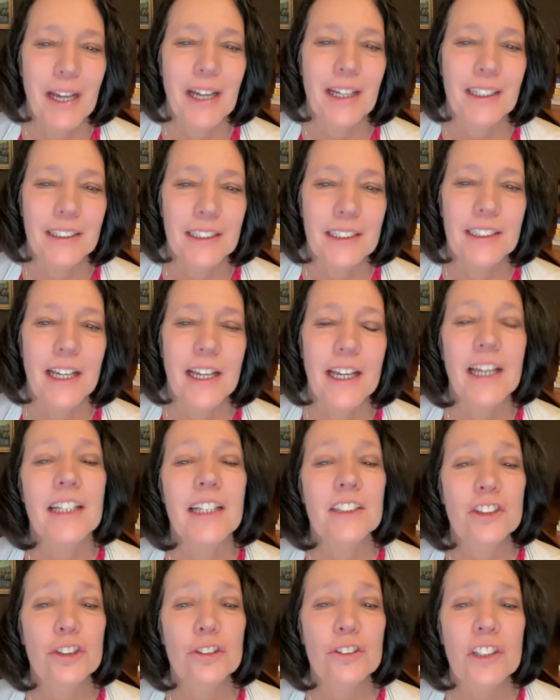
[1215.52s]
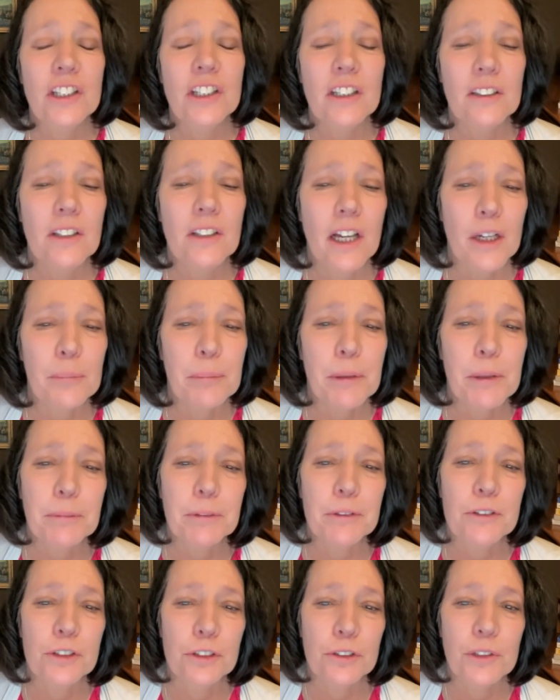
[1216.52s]
back in the day. And do you think a lot of
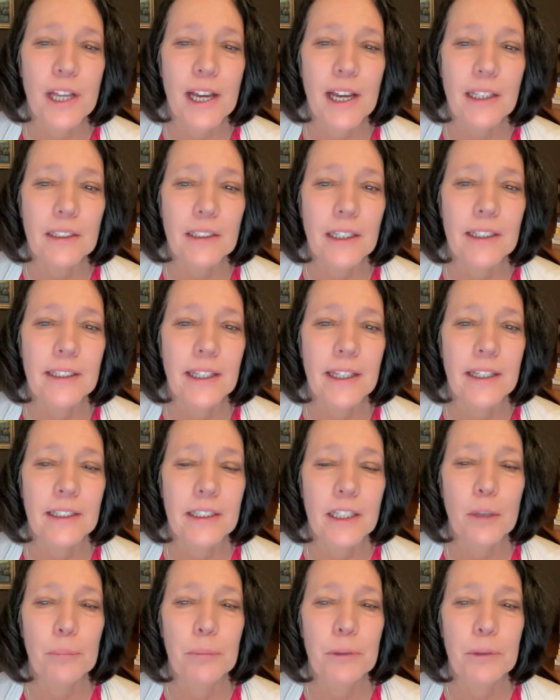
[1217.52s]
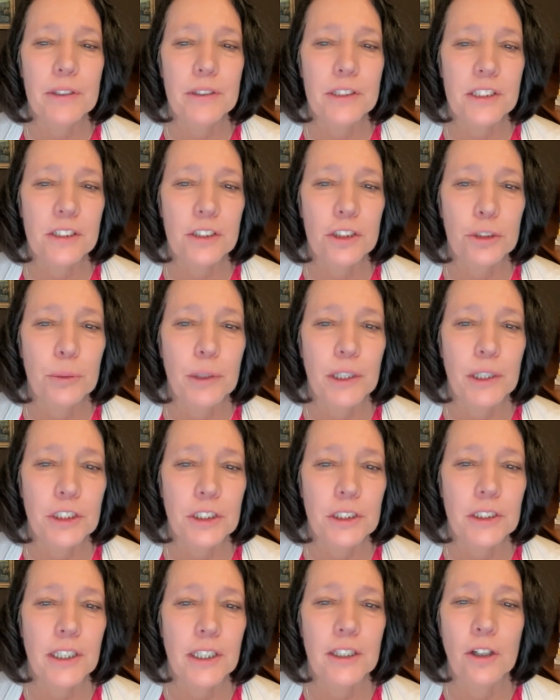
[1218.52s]
people do that? Like they end up with a situation
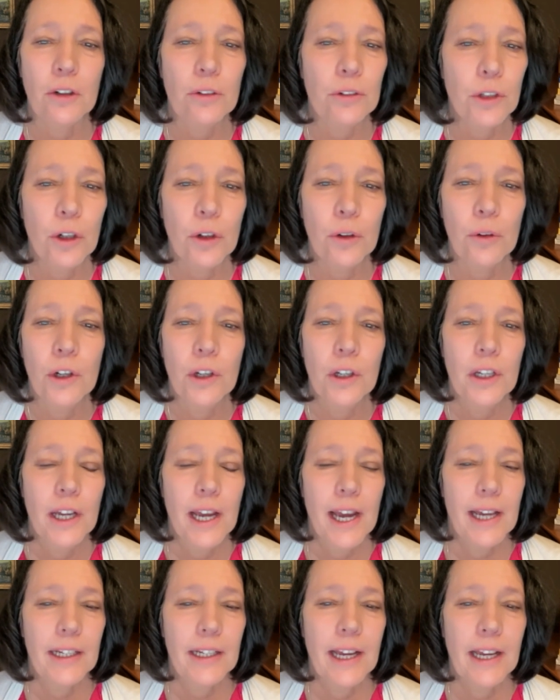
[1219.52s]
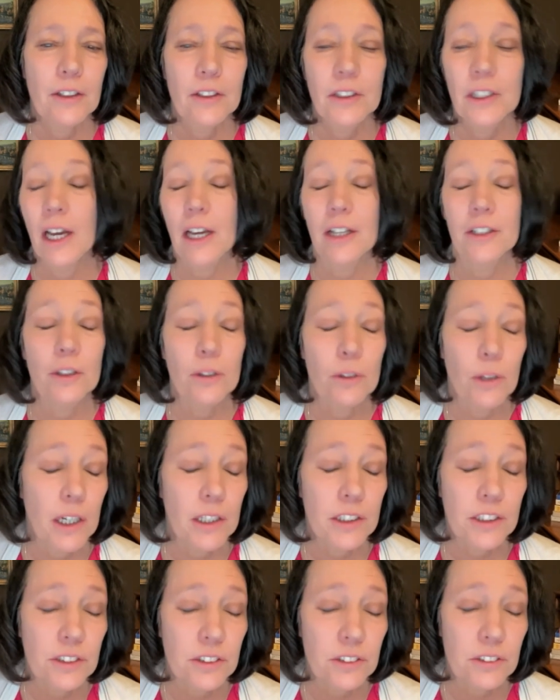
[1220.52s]
they don't know how to handle it. I know
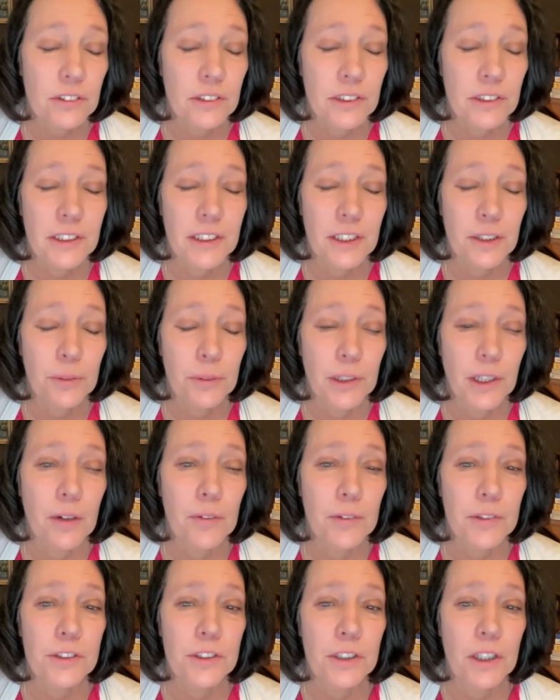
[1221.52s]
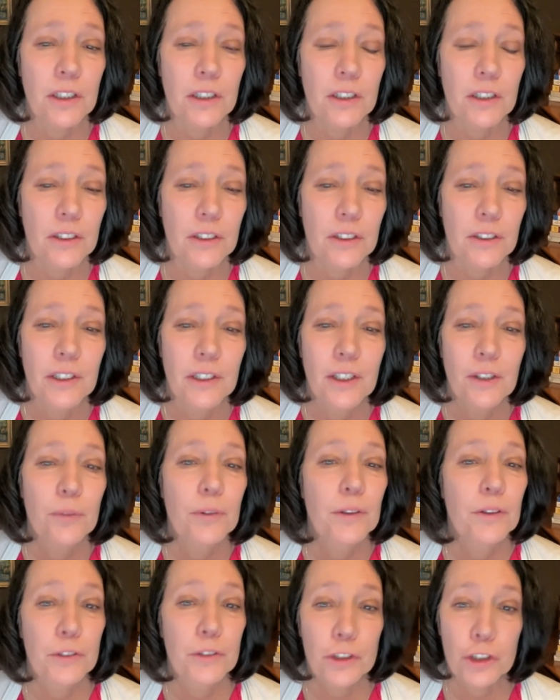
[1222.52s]
I certainly did when I was younger
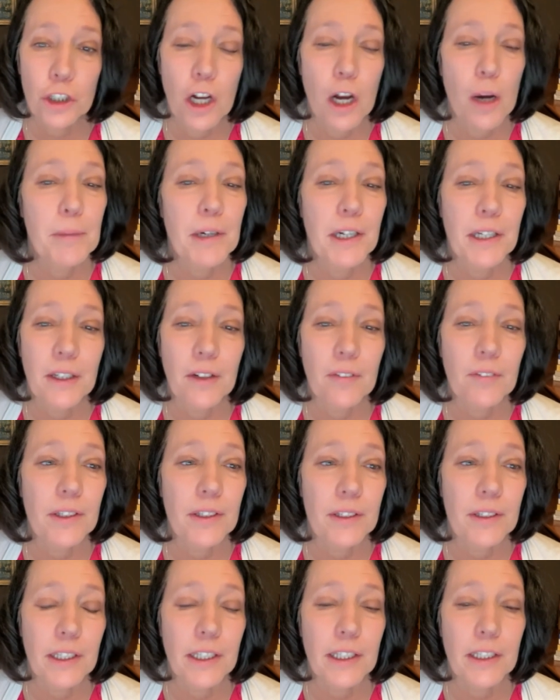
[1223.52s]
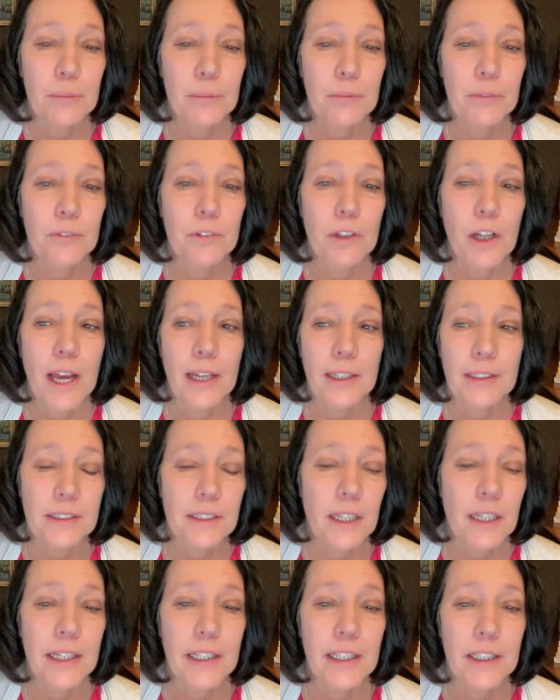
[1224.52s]
with trauma and everything and
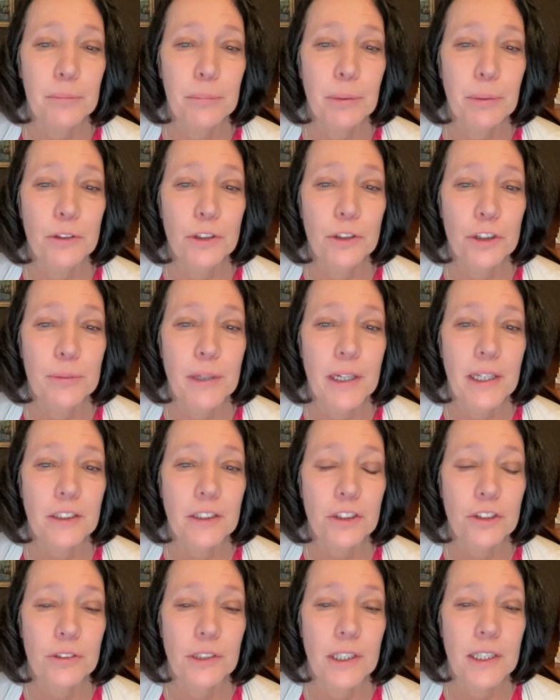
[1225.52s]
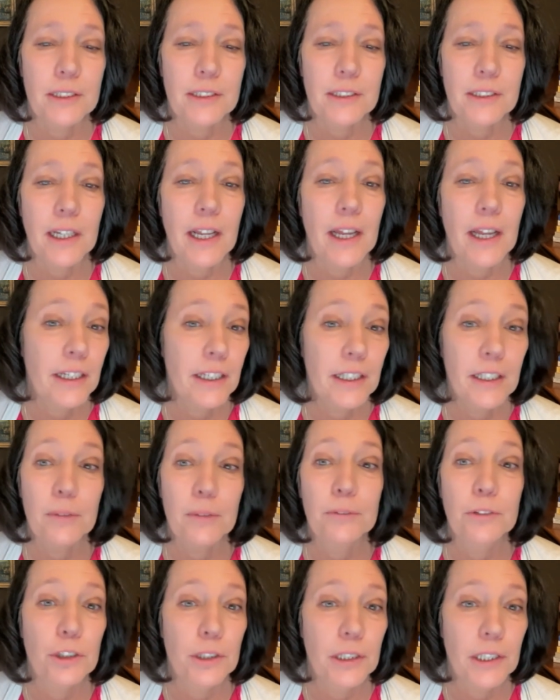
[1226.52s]
anxiety and post-traumatic stress that I ended
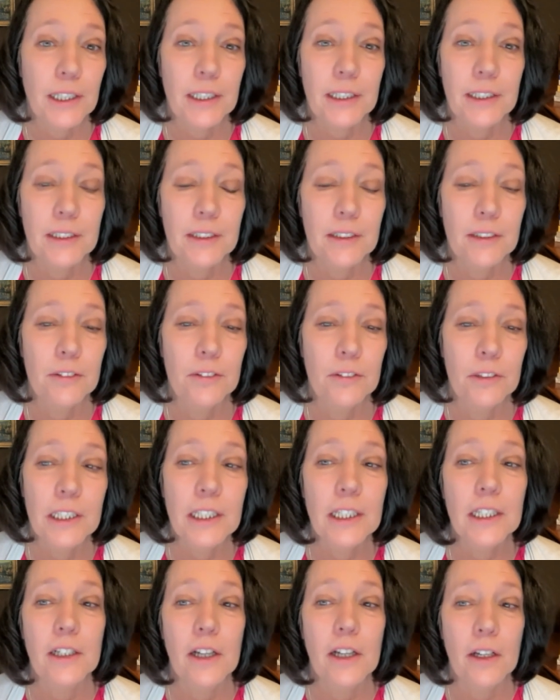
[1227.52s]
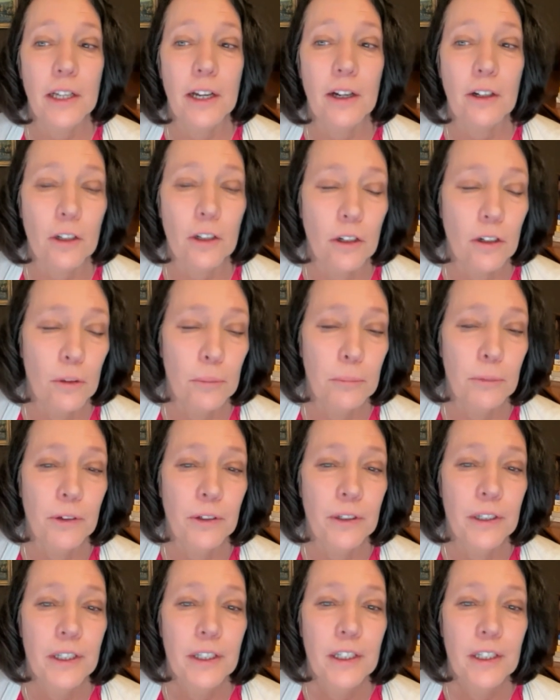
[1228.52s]
up drinking, leaning on alcohol
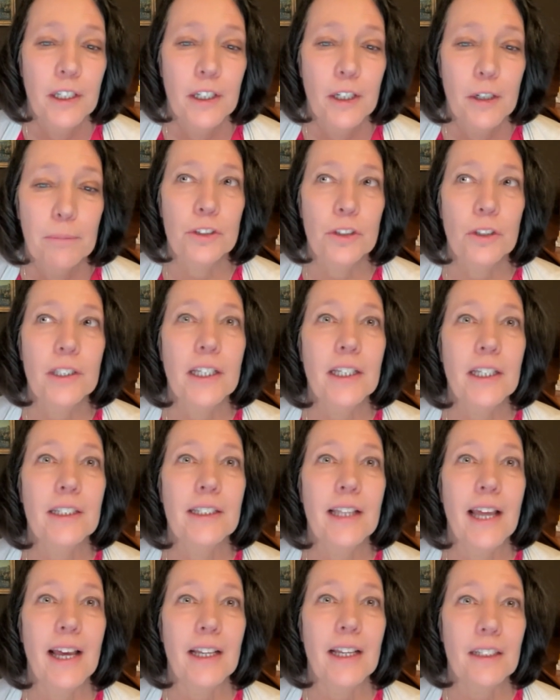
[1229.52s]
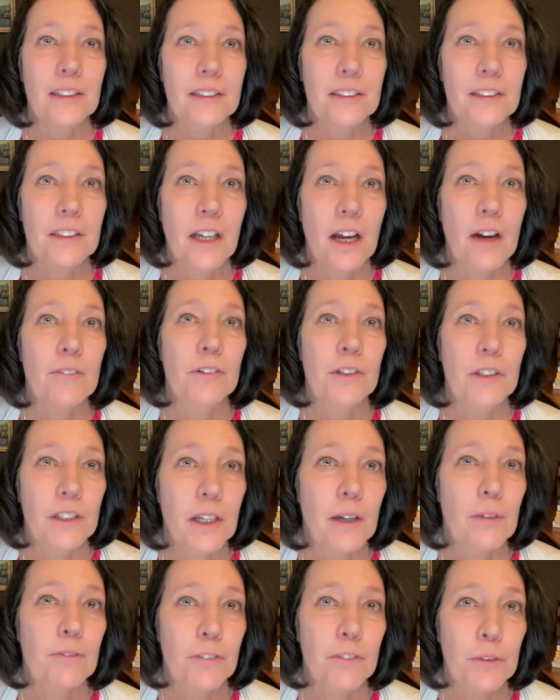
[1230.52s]
more. So then that covered it
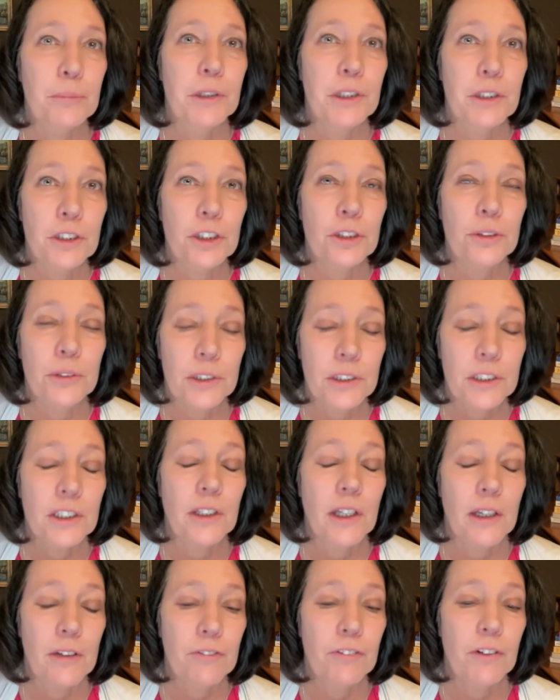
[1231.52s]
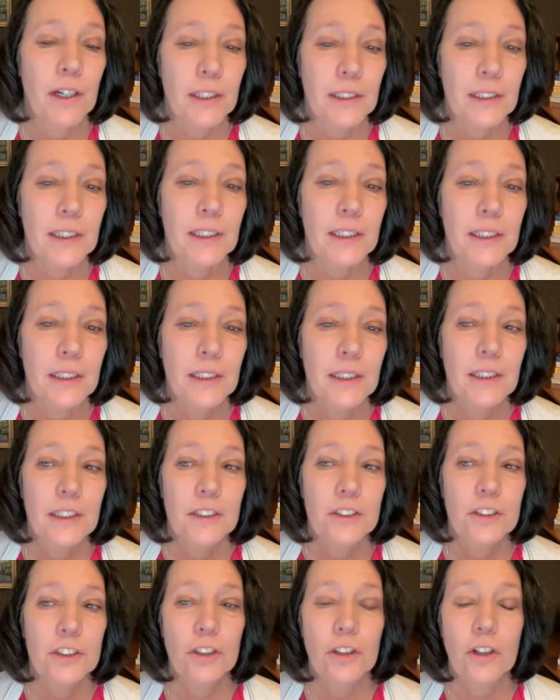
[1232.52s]
up for me too until I finally
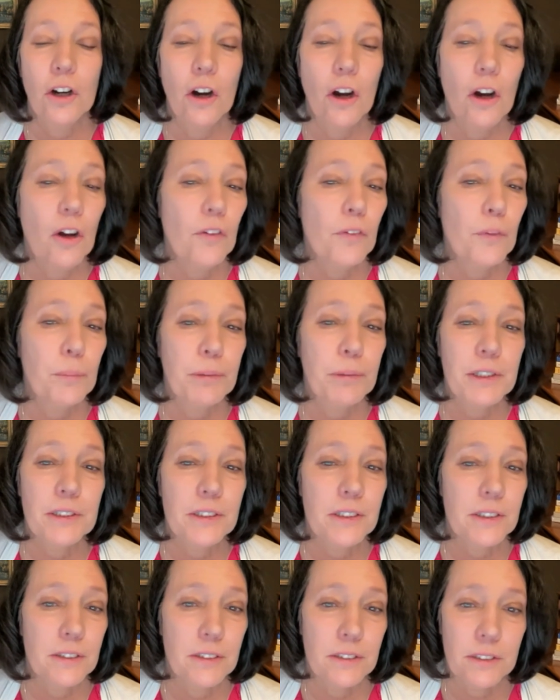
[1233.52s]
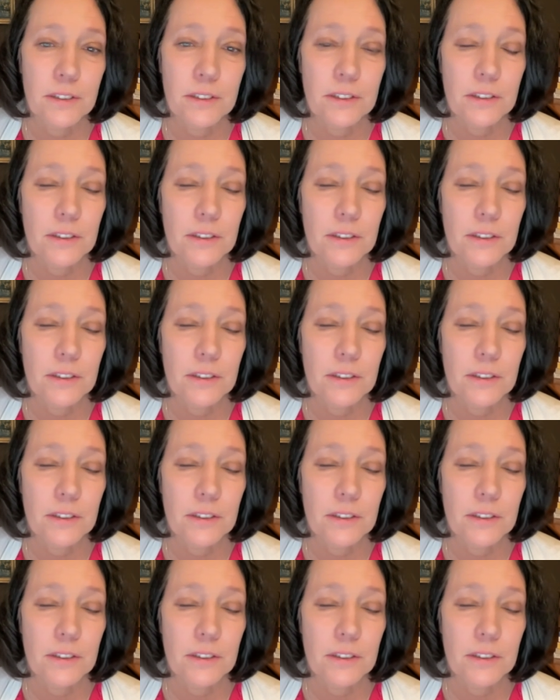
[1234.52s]
took all the pieces